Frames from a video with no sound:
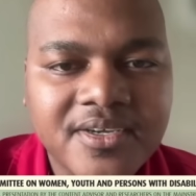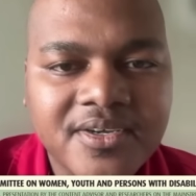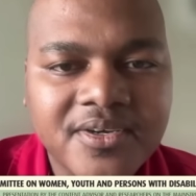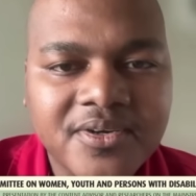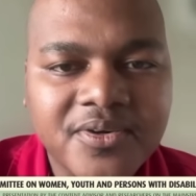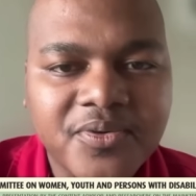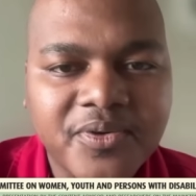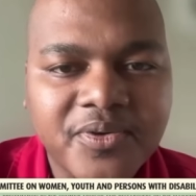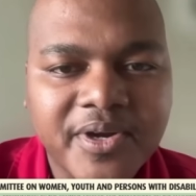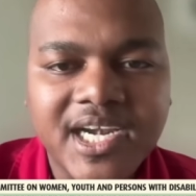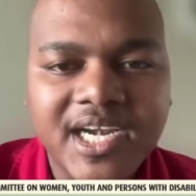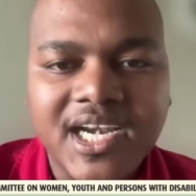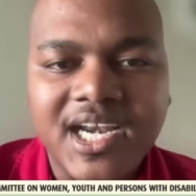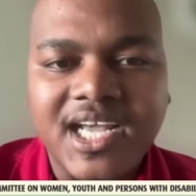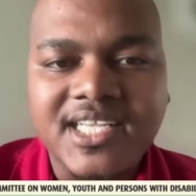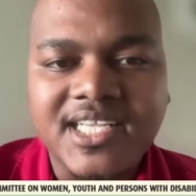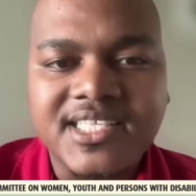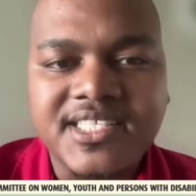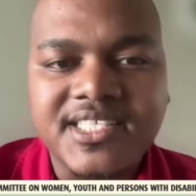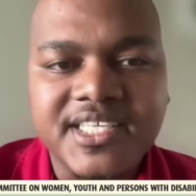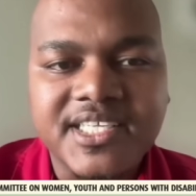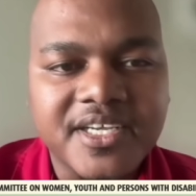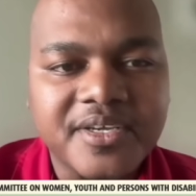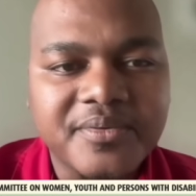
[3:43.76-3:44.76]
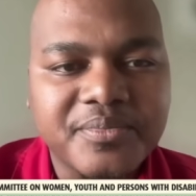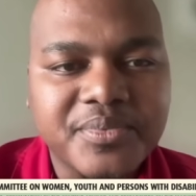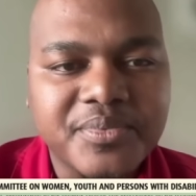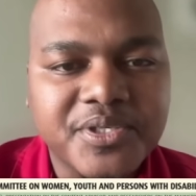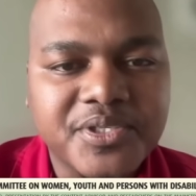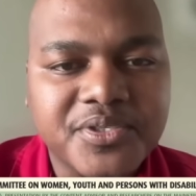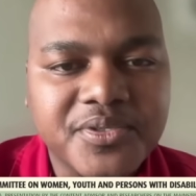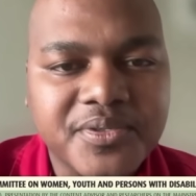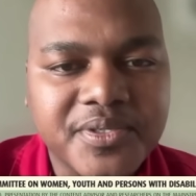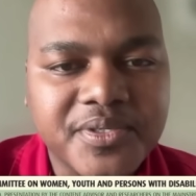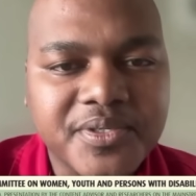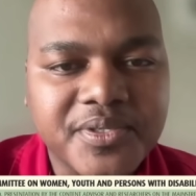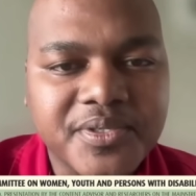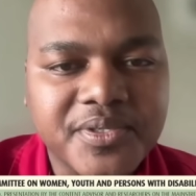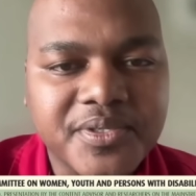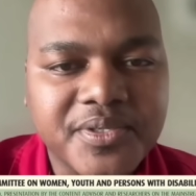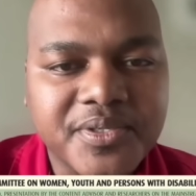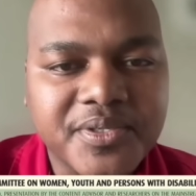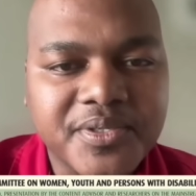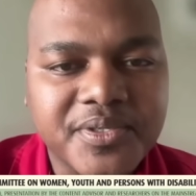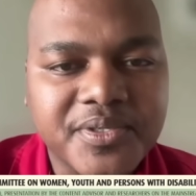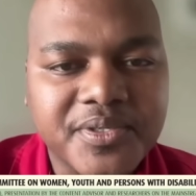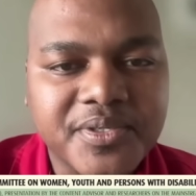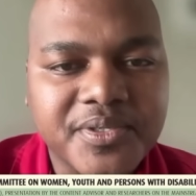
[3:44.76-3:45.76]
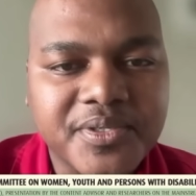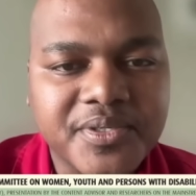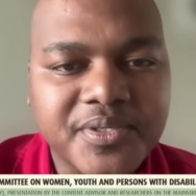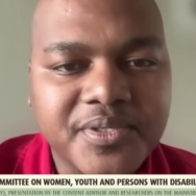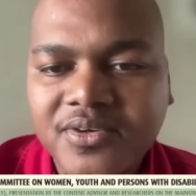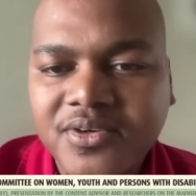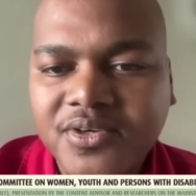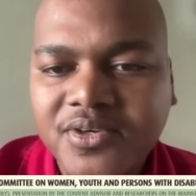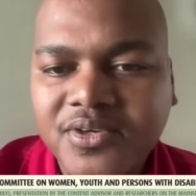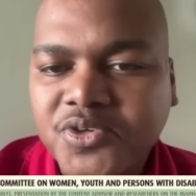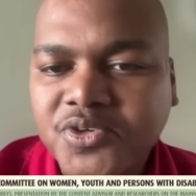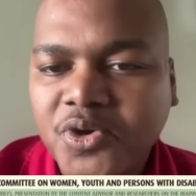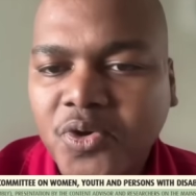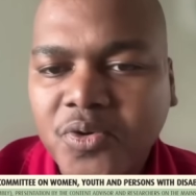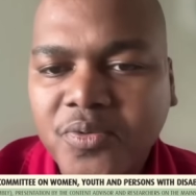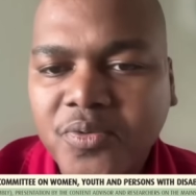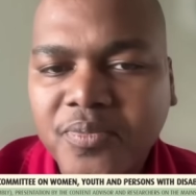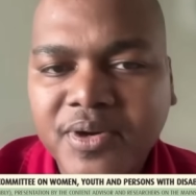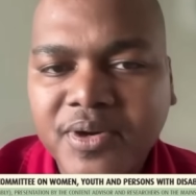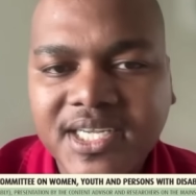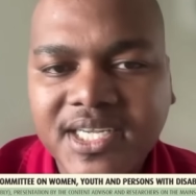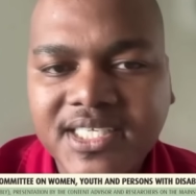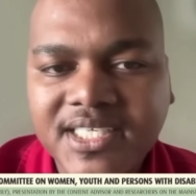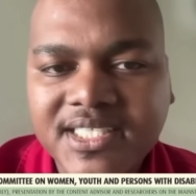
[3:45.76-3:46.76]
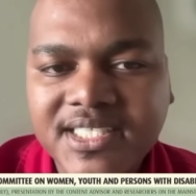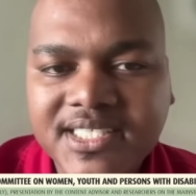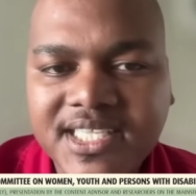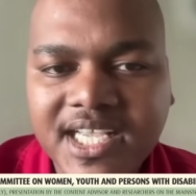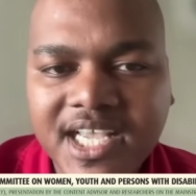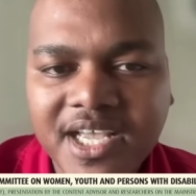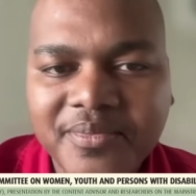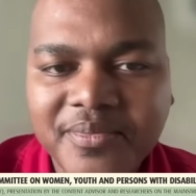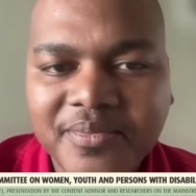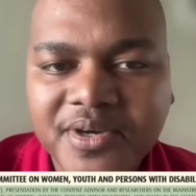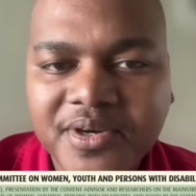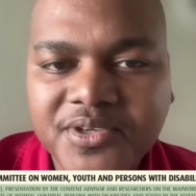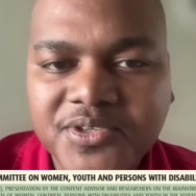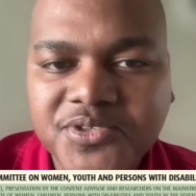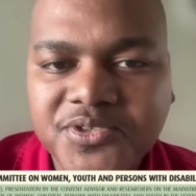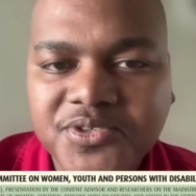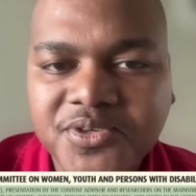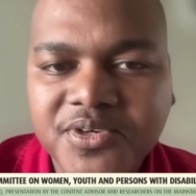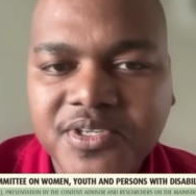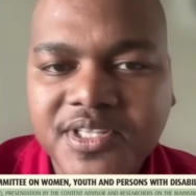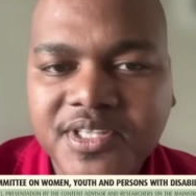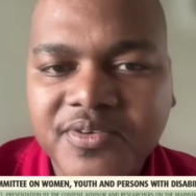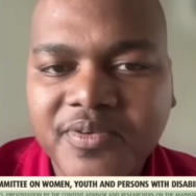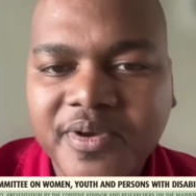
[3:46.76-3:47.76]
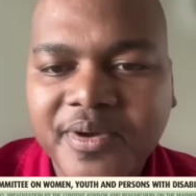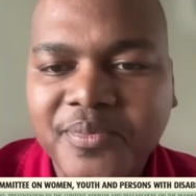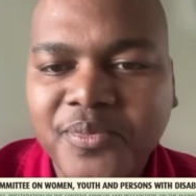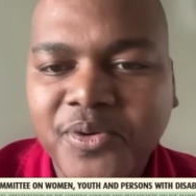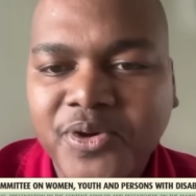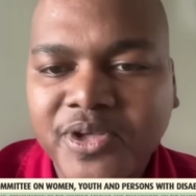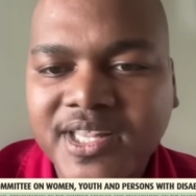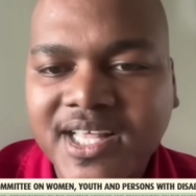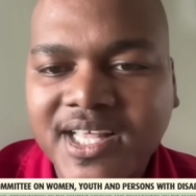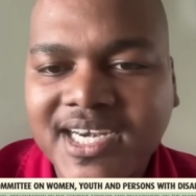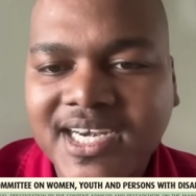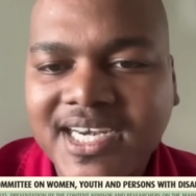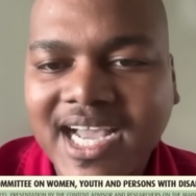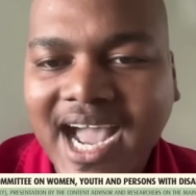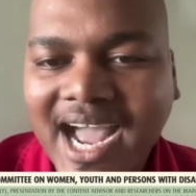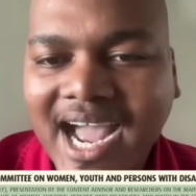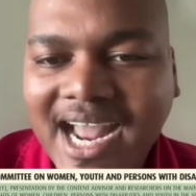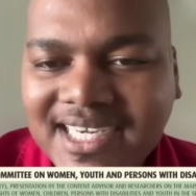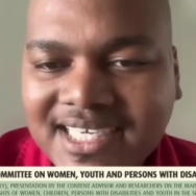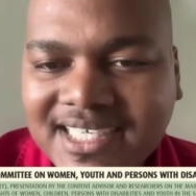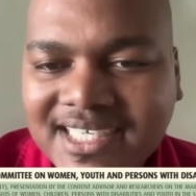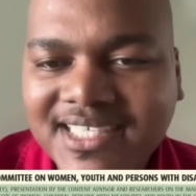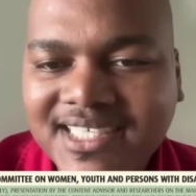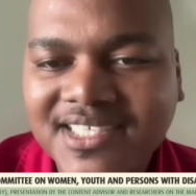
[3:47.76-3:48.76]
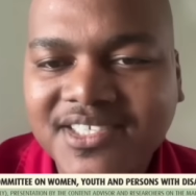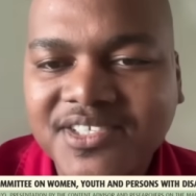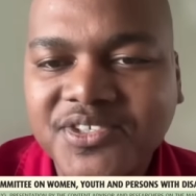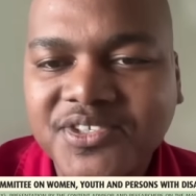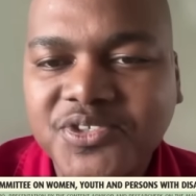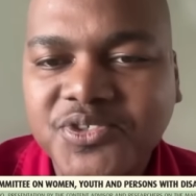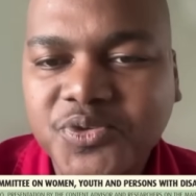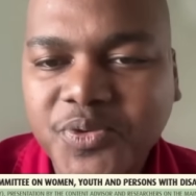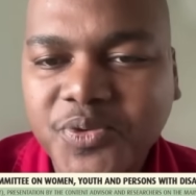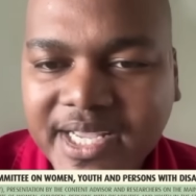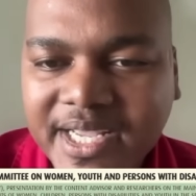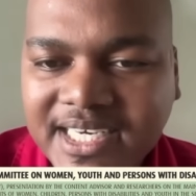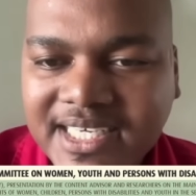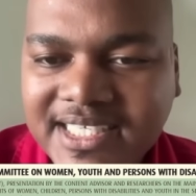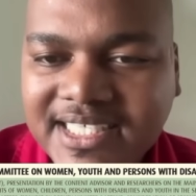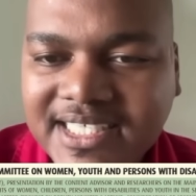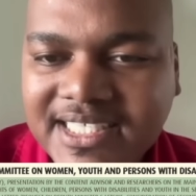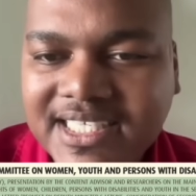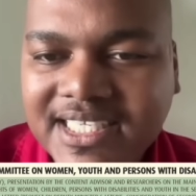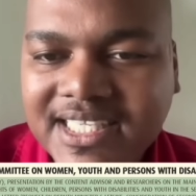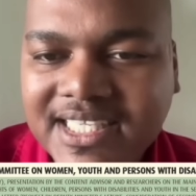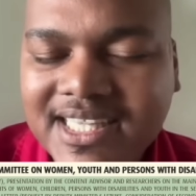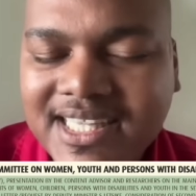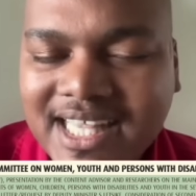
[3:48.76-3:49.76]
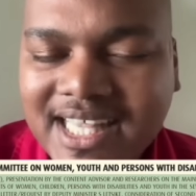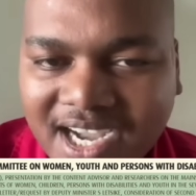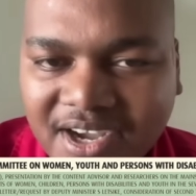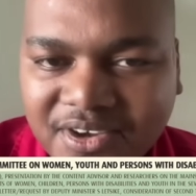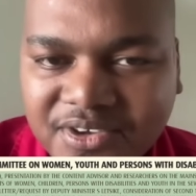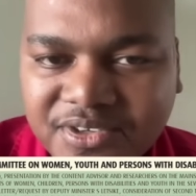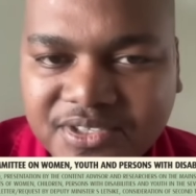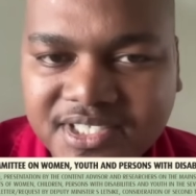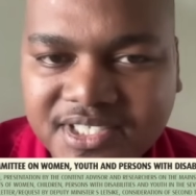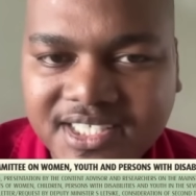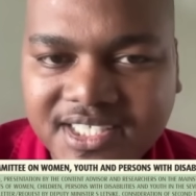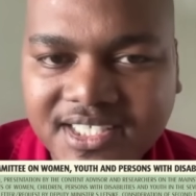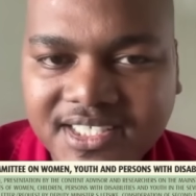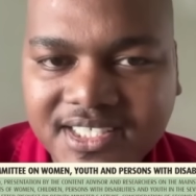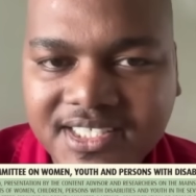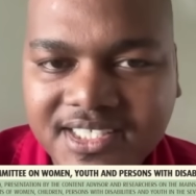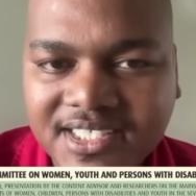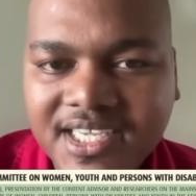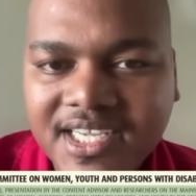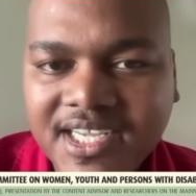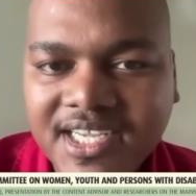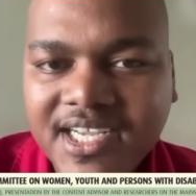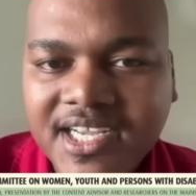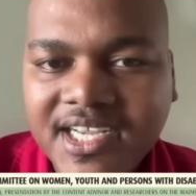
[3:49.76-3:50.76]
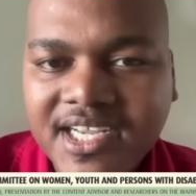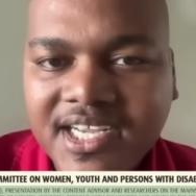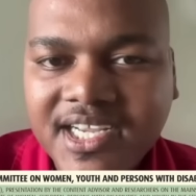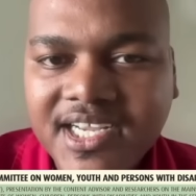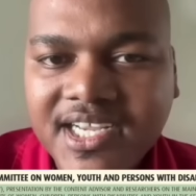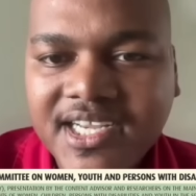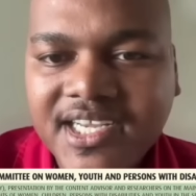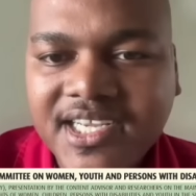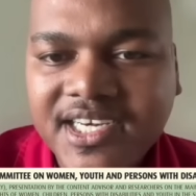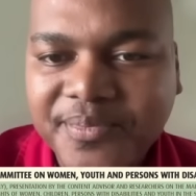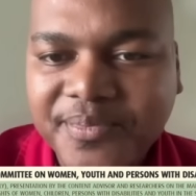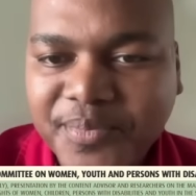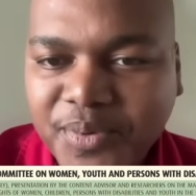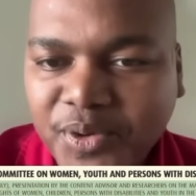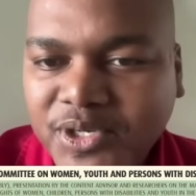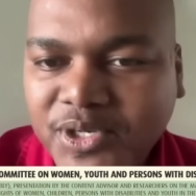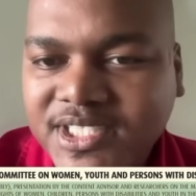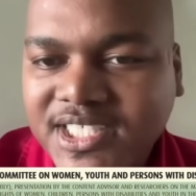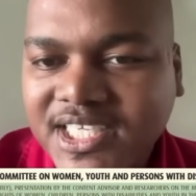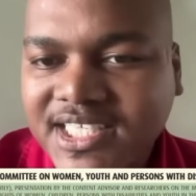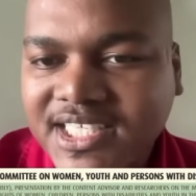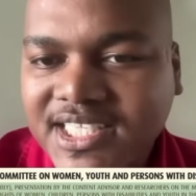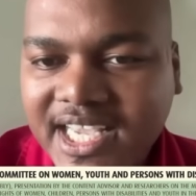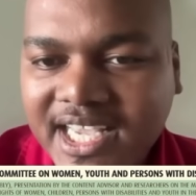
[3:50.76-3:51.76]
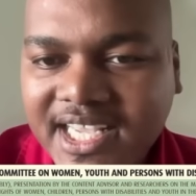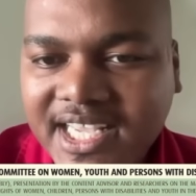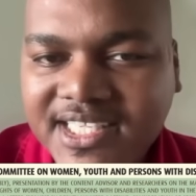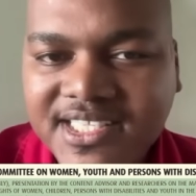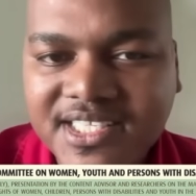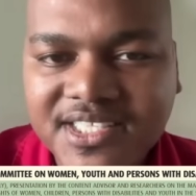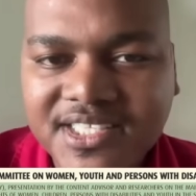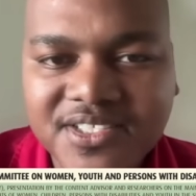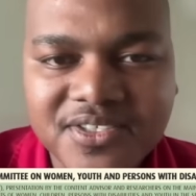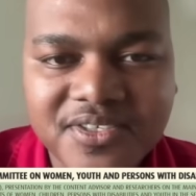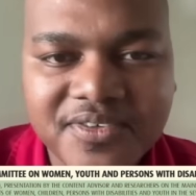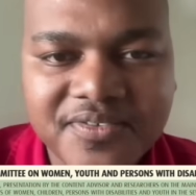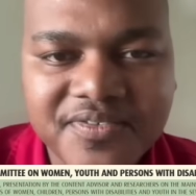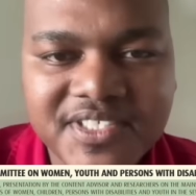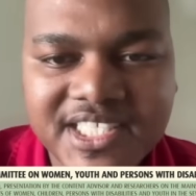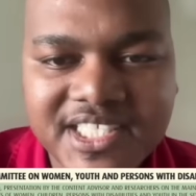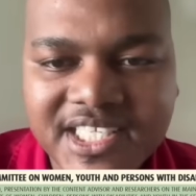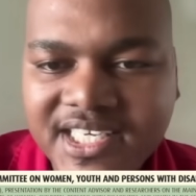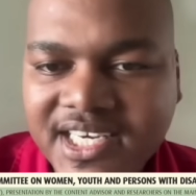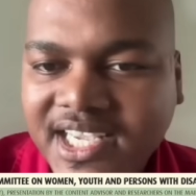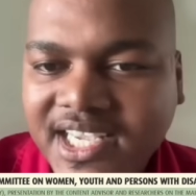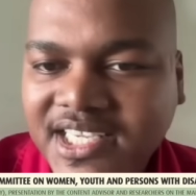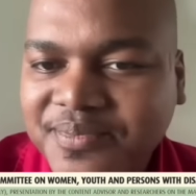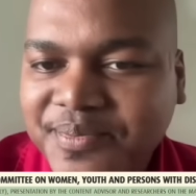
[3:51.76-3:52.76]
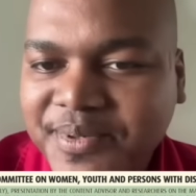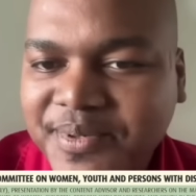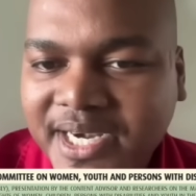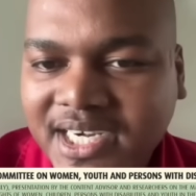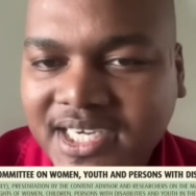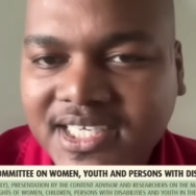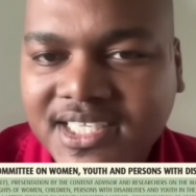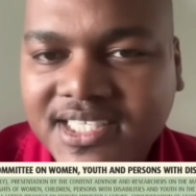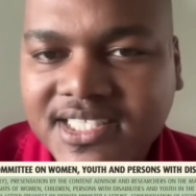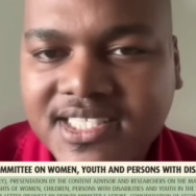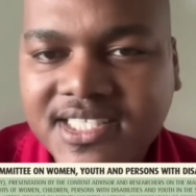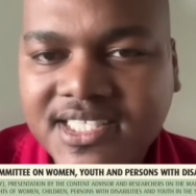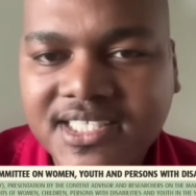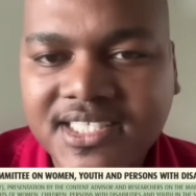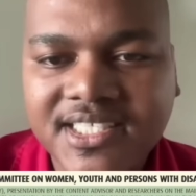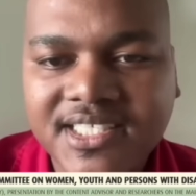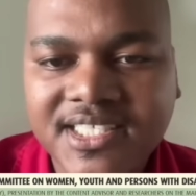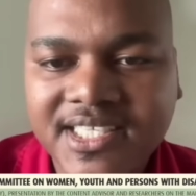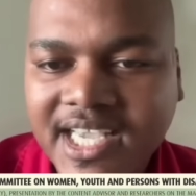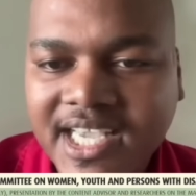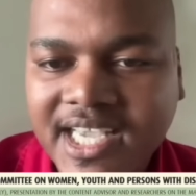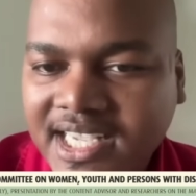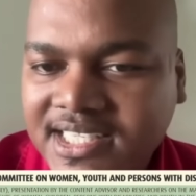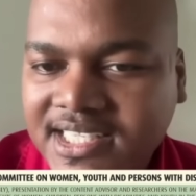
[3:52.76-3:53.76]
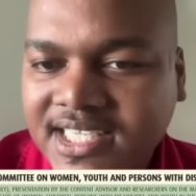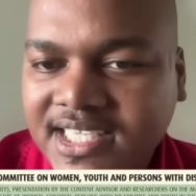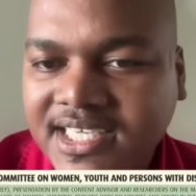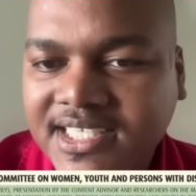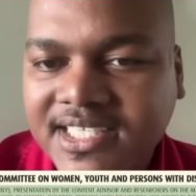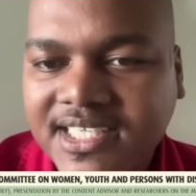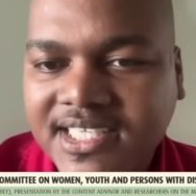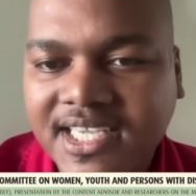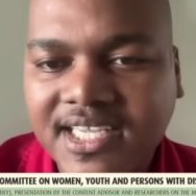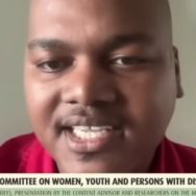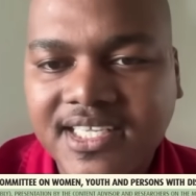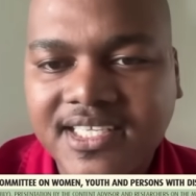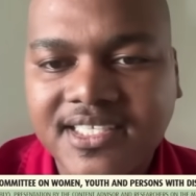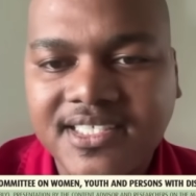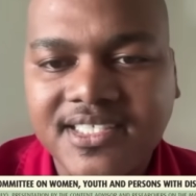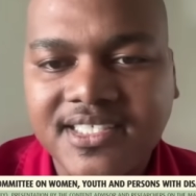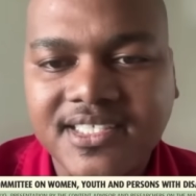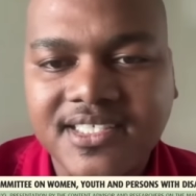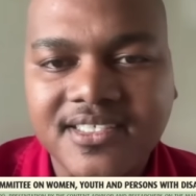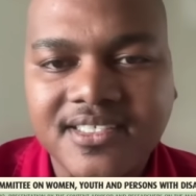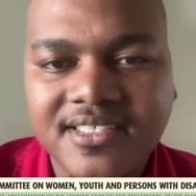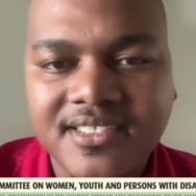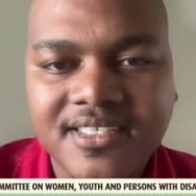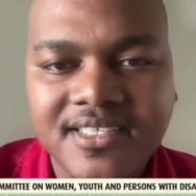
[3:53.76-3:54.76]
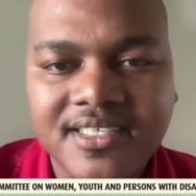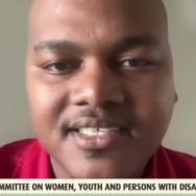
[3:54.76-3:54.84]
When last year, between I think October, December or so, there were more than 120,000 reported cases of teenage pregnancy in KZN, in